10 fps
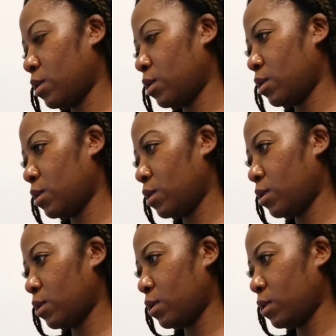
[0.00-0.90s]

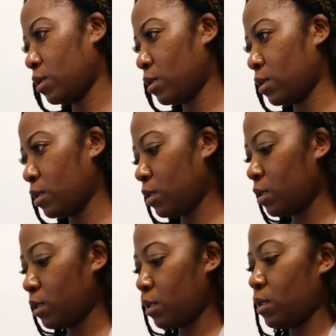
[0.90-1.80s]

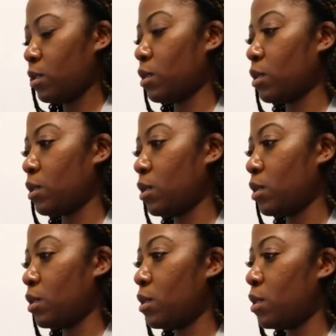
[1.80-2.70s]

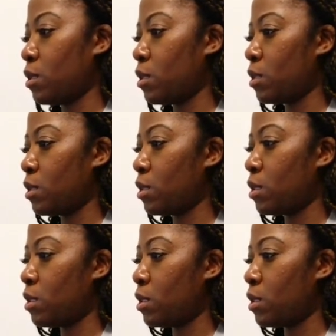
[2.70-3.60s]

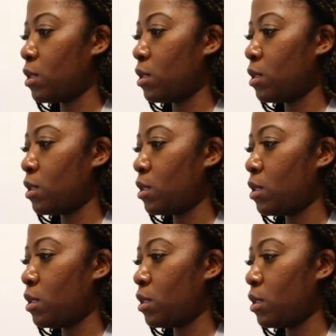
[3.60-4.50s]

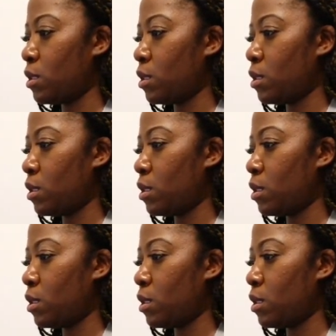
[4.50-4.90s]
[no speech]